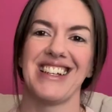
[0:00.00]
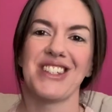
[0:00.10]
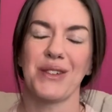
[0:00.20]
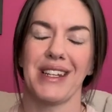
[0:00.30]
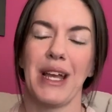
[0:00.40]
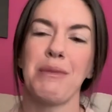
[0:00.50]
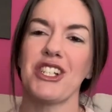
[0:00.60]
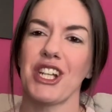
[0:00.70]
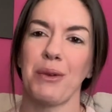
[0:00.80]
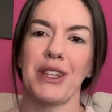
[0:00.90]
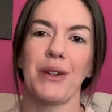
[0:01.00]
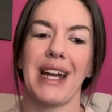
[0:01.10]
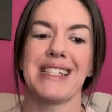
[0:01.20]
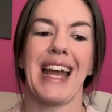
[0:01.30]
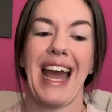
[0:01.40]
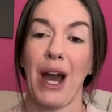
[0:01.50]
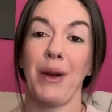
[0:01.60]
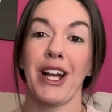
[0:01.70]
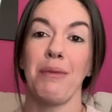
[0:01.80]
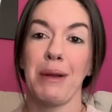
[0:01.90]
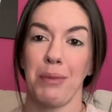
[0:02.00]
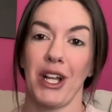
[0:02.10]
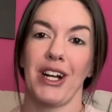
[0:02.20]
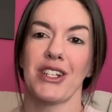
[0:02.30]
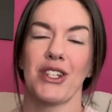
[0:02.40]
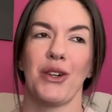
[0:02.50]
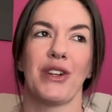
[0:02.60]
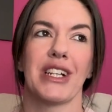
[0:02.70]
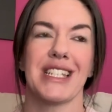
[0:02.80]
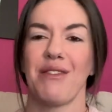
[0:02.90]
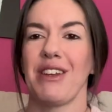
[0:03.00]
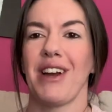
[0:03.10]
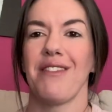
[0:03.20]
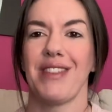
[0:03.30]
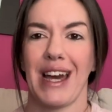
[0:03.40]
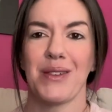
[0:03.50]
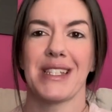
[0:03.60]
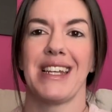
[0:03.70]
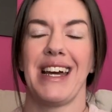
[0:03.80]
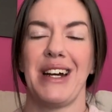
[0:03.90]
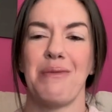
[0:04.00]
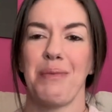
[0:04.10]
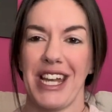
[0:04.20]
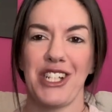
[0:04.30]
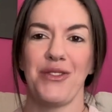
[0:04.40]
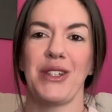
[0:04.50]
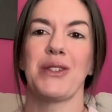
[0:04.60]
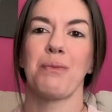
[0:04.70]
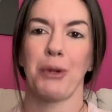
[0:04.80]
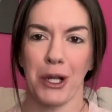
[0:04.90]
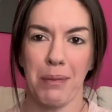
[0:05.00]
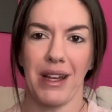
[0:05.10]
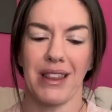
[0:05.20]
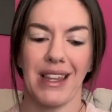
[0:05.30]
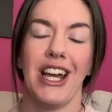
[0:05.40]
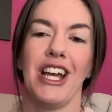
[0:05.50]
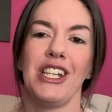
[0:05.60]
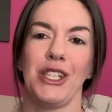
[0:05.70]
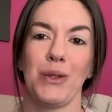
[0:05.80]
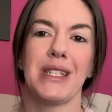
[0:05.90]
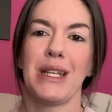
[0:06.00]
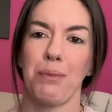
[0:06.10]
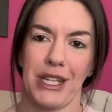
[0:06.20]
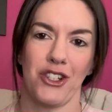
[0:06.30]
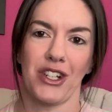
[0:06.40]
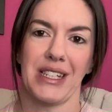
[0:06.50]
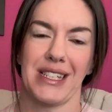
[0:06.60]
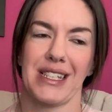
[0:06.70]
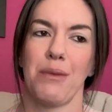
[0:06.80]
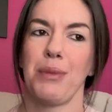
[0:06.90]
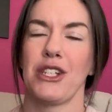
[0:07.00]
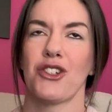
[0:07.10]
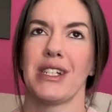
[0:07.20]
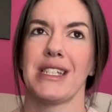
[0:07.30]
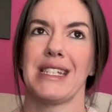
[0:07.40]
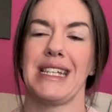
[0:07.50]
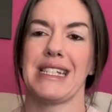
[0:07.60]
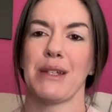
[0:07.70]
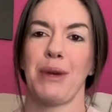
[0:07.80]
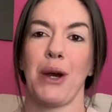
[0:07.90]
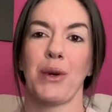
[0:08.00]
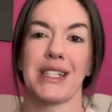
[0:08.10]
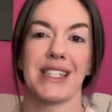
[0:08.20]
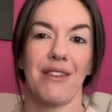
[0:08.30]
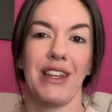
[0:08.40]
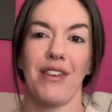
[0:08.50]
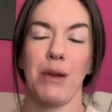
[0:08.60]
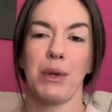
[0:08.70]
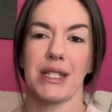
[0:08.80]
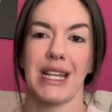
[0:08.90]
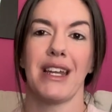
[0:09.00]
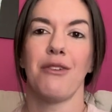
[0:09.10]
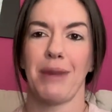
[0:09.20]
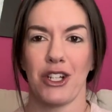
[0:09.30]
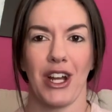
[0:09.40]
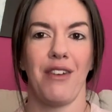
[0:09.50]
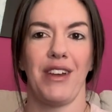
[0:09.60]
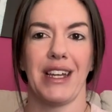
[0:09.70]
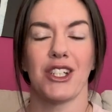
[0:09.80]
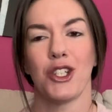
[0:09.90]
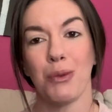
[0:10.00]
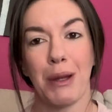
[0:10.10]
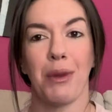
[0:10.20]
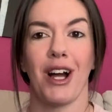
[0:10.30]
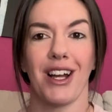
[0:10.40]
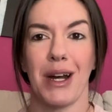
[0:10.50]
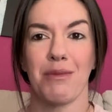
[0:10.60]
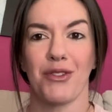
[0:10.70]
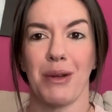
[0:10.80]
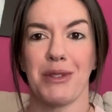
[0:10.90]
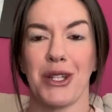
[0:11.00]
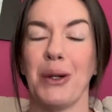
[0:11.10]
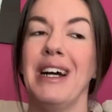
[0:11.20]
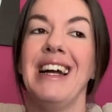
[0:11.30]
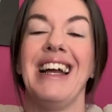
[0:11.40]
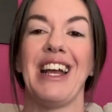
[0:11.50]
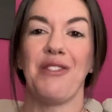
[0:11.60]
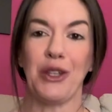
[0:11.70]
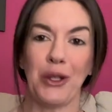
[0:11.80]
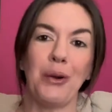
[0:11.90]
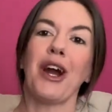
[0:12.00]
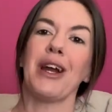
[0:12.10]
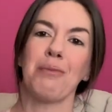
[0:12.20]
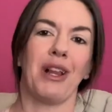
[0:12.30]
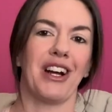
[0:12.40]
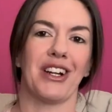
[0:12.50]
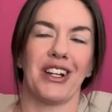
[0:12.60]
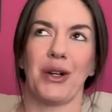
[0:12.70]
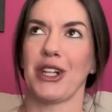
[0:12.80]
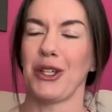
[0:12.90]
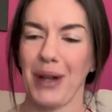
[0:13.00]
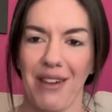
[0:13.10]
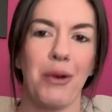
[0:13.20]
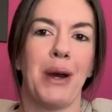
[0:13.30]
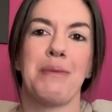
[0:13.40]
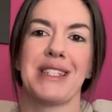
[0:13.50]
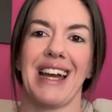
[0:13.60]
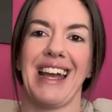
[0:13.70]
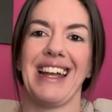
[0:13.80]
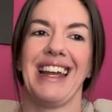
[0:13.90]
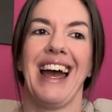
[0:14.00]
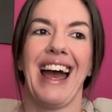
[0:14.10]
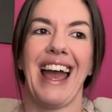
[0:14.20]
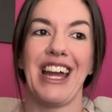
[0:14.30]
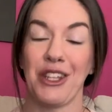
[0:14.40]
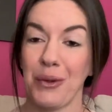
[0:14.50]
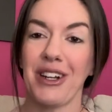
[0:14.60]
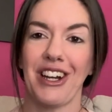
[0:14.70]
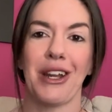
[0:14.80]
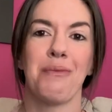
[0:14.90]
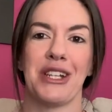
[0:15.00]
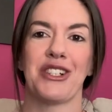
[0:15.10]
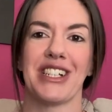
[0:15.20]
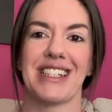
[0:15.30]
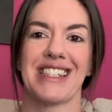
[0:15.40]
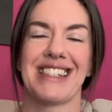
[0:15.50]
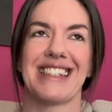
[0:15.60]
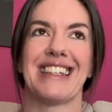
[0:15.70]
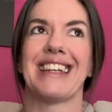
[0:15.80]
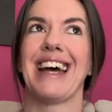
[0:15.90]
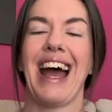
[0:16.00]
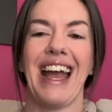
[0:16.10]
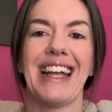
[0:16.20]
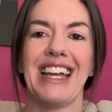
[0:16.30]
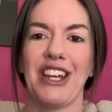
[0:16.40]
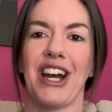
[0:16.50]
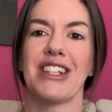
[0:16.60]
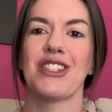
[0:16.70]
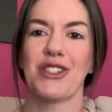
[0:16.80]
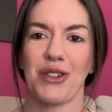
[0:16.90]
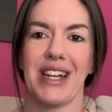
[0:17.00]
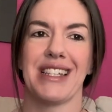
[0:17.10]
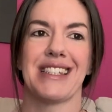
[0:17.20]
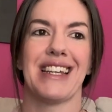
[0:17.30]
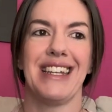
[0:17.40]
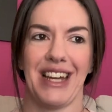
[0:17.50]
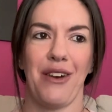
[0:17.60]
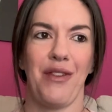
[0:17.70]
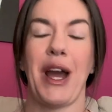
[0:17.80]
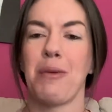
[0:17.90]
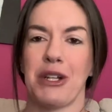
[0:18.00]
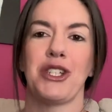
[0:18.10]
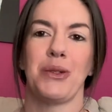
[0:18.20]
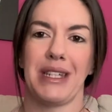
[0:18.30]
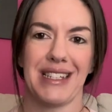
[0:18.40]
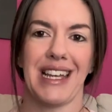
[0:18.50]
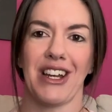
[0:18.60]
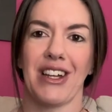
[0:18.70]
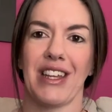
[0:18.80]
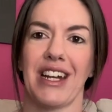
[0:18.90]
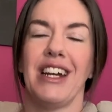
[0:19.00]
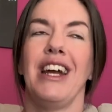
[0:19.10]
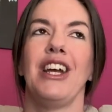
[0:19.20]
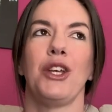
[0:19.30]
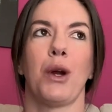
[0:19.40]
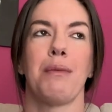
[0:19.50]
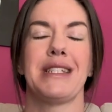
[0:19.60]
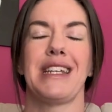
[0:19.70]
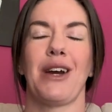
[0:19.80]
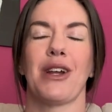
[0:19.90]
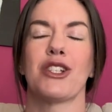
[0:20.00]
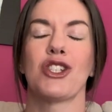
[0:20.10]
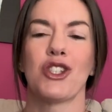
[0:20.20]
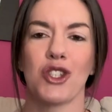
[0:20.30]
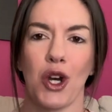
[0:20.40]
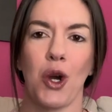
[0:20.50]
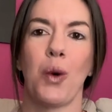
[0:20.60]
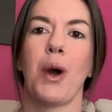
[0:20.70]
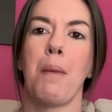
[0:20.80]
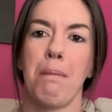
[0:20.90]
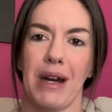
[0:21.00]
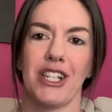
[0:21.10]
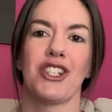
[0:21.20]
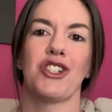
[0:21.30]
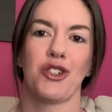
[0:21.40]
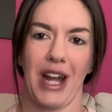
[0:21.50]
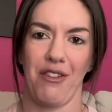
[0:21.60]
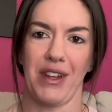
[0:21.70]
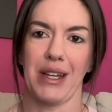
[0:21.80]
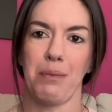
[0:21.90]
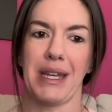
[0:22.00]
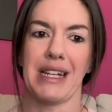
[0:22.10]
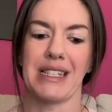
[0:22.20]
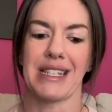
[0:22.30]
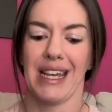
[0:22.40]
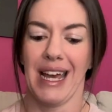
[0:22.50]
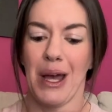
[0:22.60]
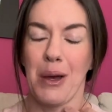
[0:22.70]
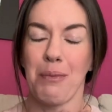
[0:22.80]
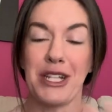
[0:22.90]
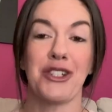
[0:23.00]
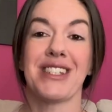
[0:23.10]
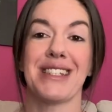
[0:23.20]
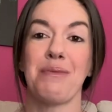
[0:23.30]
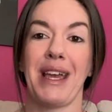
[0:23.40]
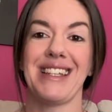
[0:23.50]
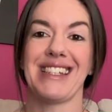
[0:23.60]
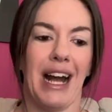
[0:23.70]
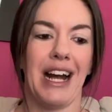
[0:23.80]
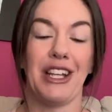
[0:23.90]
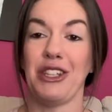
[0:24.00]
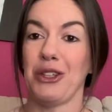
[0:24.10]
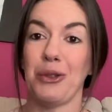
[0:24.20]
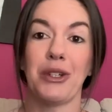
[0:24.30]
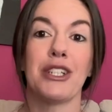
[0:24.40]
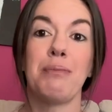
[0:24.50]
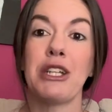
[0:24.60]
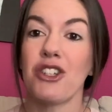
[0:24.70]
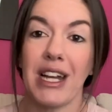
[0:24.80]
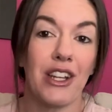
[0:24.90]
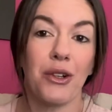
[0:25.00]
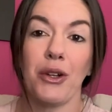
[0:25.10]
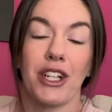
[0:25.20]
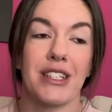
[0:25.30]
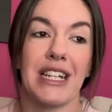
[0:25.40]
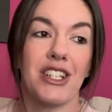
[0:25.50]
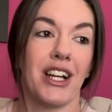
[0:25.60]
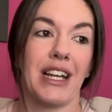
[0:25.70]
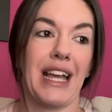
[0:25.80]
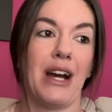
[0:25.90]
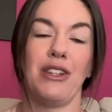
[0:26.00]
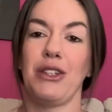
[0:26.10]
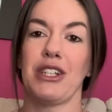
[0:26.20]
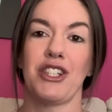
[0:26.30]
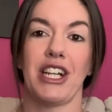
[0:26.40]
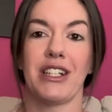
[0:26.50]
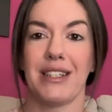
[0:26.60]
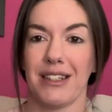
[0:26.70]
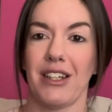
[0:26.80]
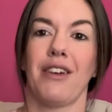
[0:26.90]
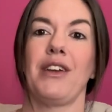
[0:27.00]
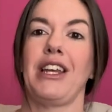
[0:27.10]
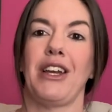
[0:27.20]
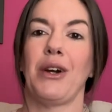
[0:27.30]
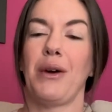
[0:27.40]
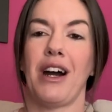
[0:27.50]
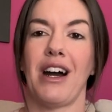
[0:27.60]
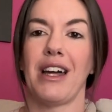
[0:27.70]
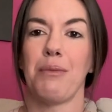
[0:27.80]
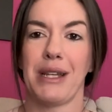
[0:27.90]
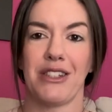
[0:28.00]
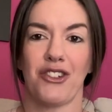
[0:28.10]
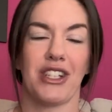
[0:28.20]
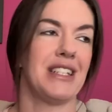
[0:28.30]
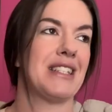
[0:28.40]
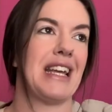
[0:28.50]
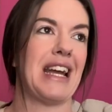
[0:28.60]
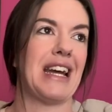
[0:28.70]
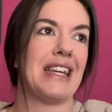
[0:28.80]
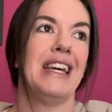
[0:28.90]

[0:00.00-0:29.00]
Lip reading: So today I'm going to share with you guys how I got my blog to over 75,000 page views per month using Pinterest. Pinterest is about where 75% of my traffic to my blog comes from. So if you are a blogger or you have a website and you are not on Pinterest, I cannot stress enough how much you need to get on there. You are missing out on so much traffic because Pinterest is amazing. You could be trying to grow your TikTok account. You can share a TikTok video on Pinterest and